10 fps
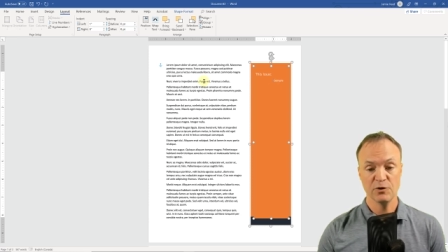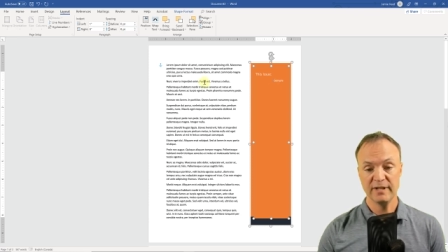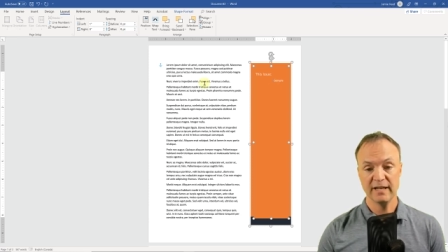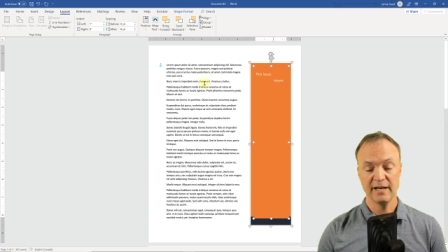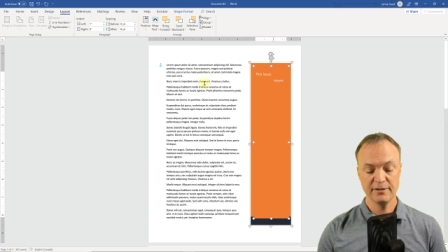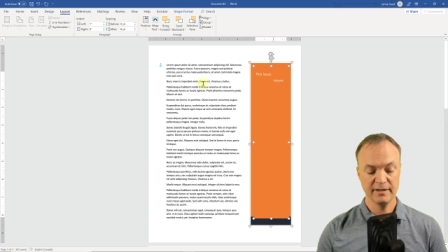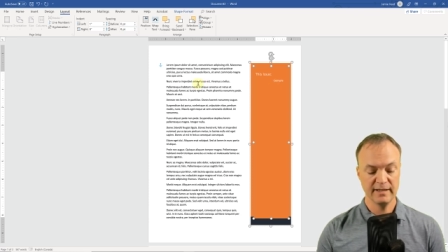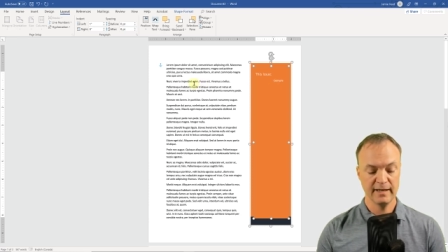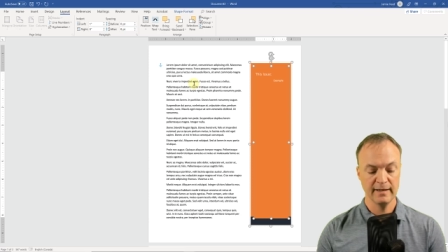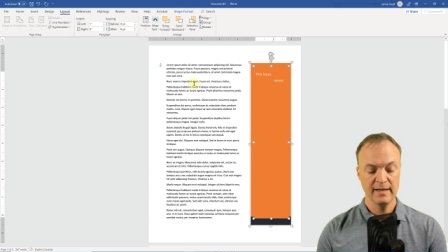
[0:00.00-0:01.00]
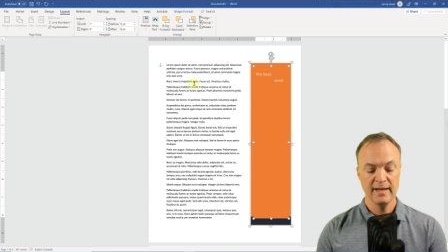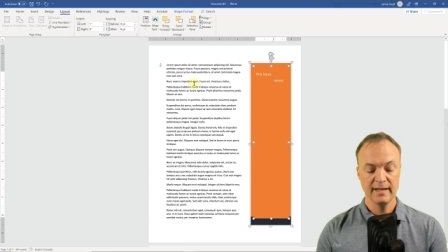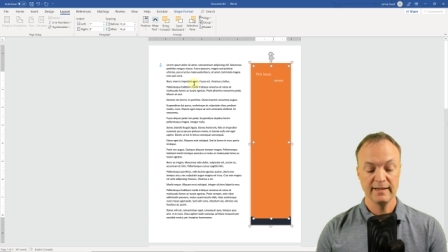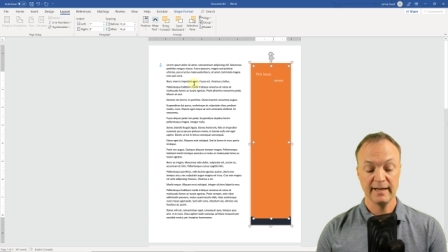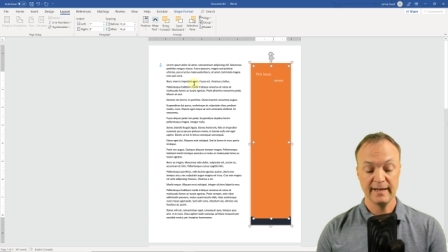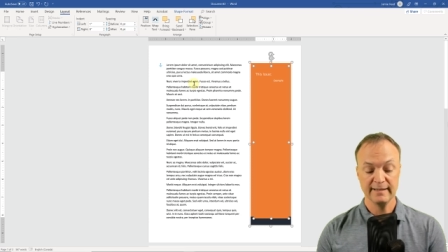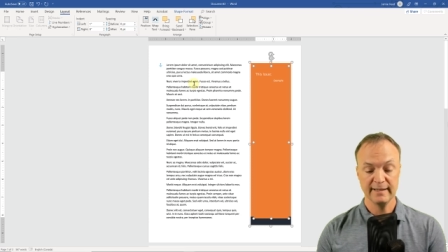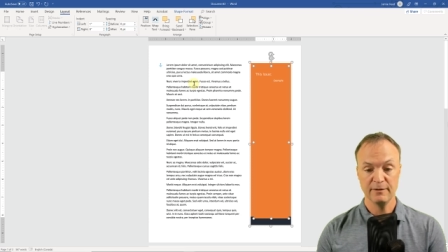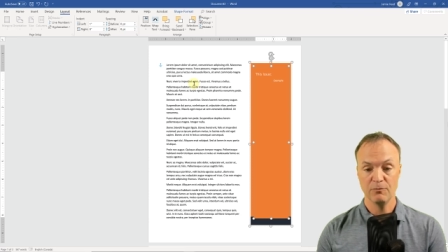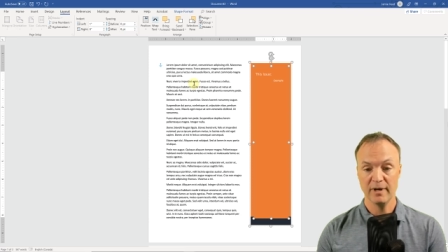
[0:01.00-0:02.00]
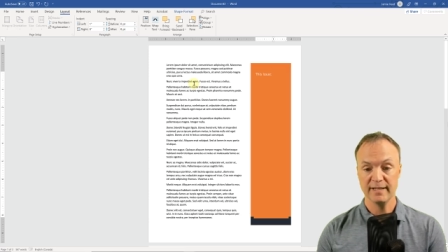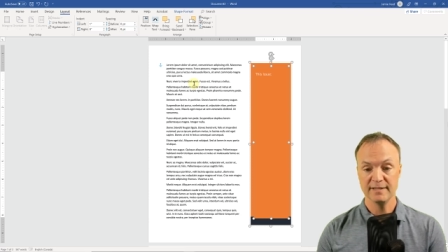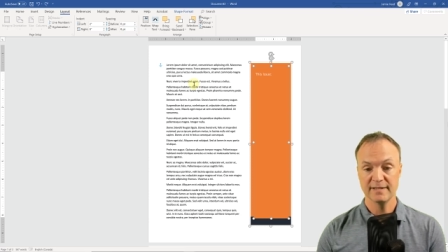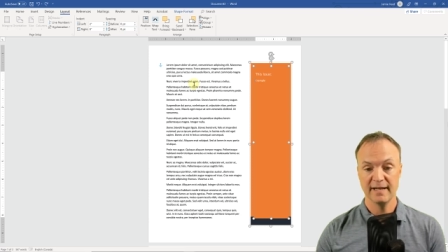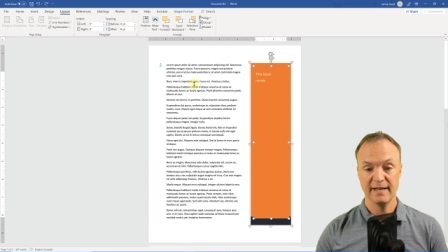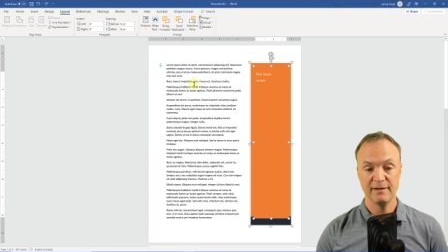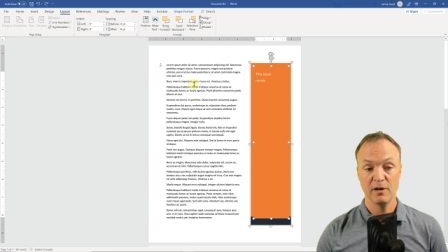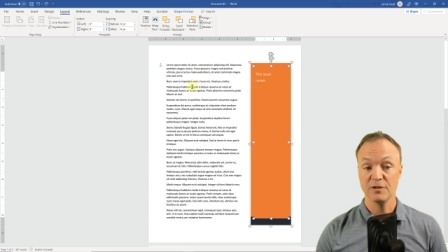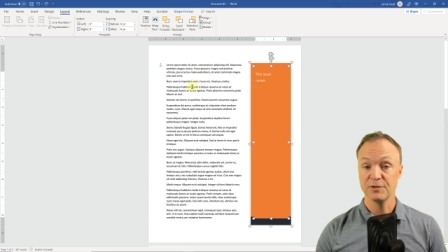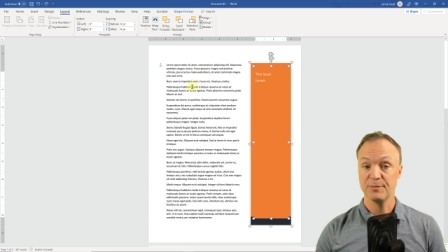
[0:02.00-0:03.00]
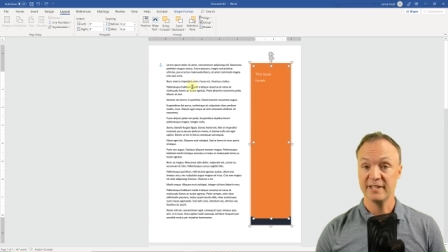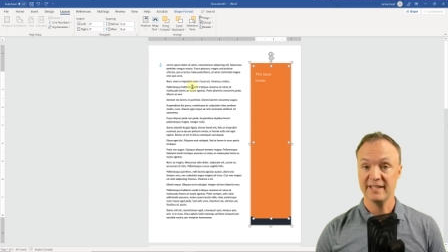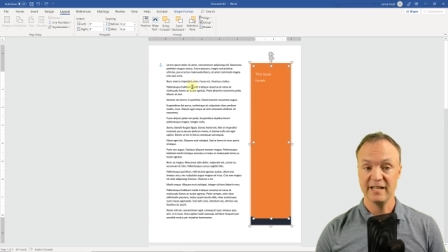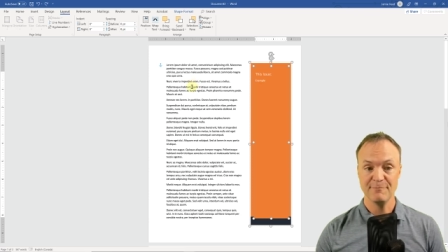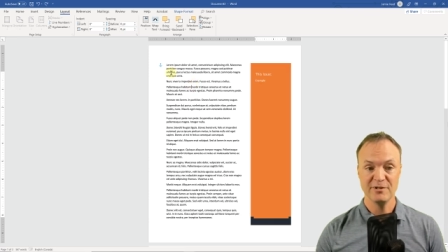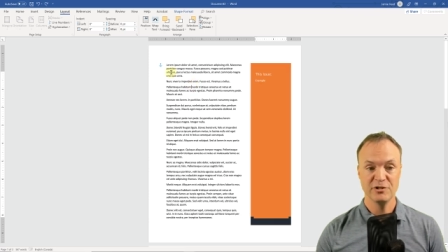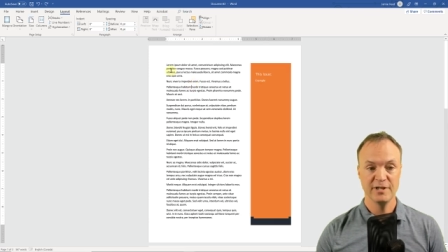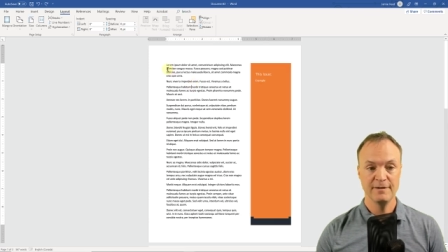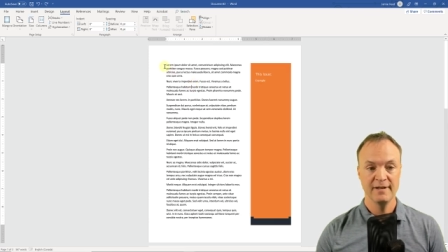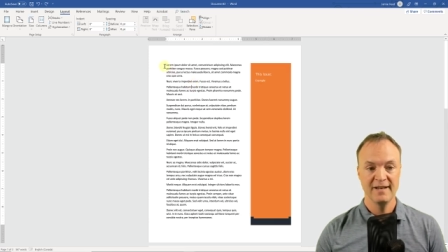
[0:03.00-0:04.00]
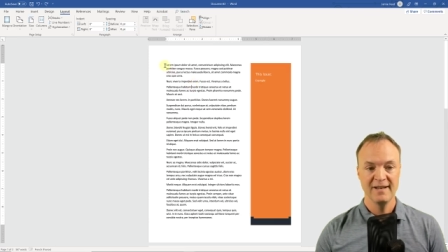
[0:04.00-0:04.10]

So the other thing that I did was also put an image in.